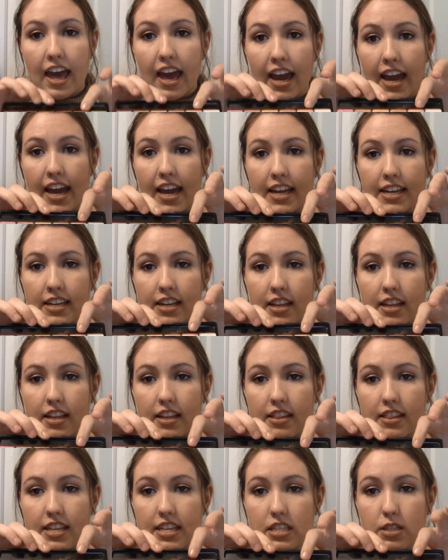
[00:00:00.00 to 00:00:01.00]
And
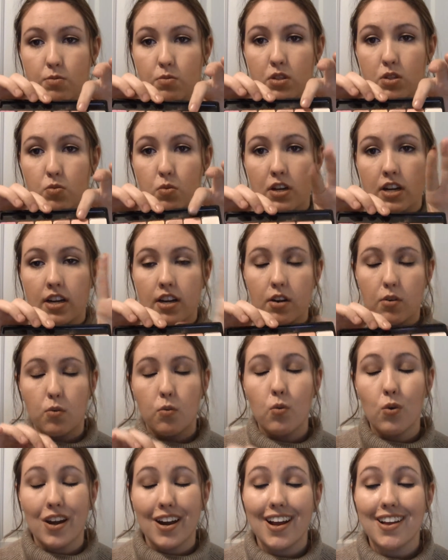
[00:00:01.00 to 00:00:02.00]
this one's one
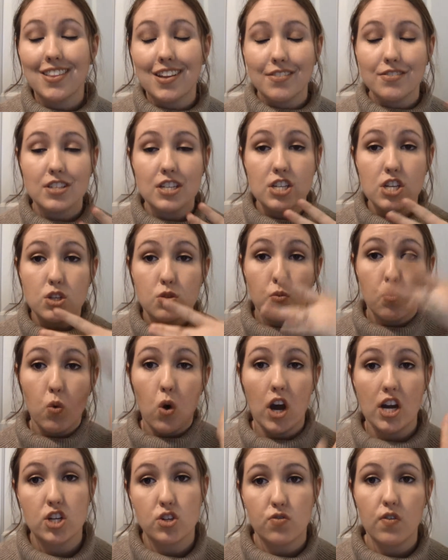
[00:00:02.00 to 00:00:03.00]
I love to just
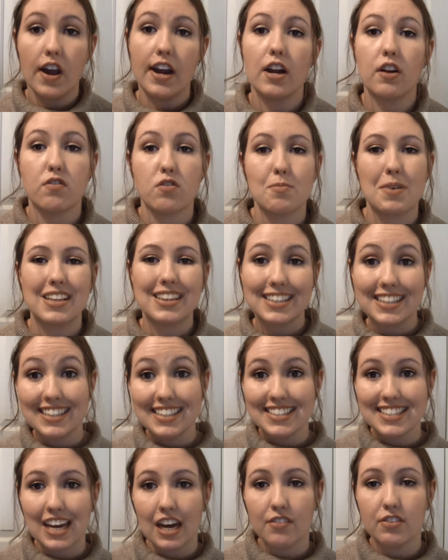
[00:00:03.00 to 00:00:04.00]
wash right over my
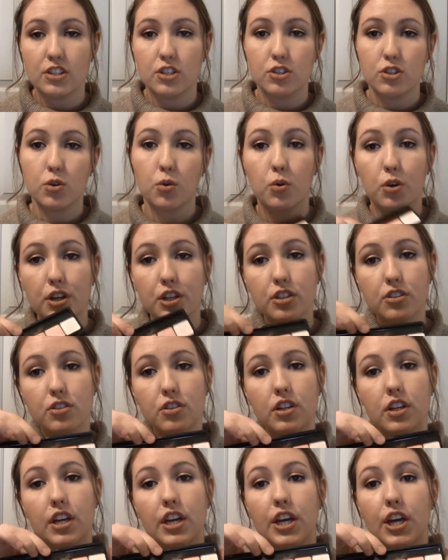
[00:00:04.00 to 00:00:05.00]
lids. I have a
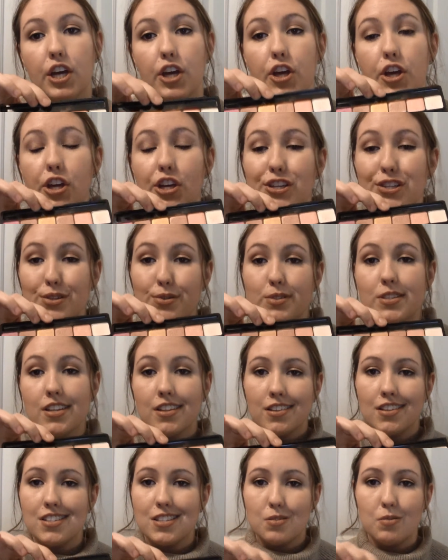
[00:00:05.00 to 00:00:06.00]
tutorial
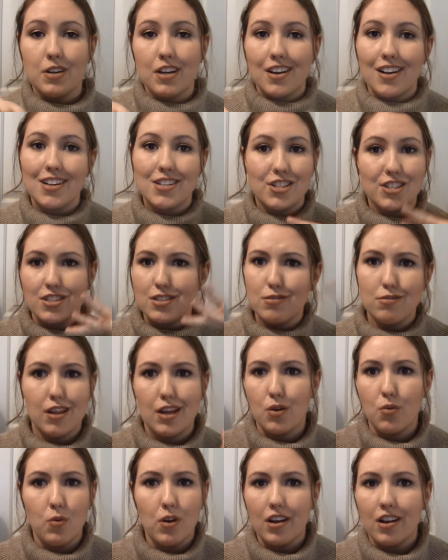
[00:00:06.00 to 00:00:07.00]
using this one, and I just do
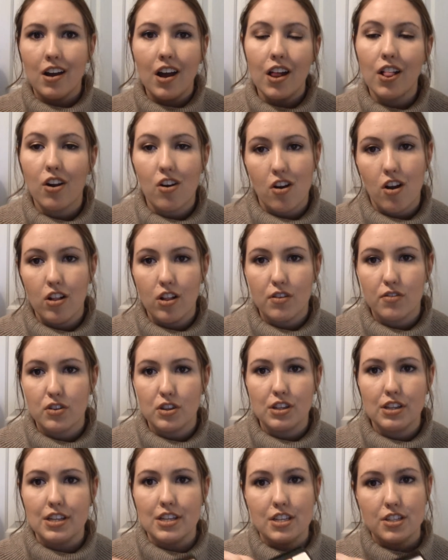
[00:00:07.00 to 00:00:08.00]
like one color all over
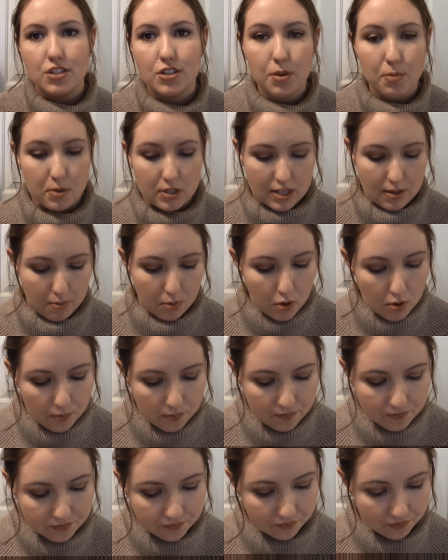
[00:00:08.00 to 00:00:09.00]
the lid. It's super simple.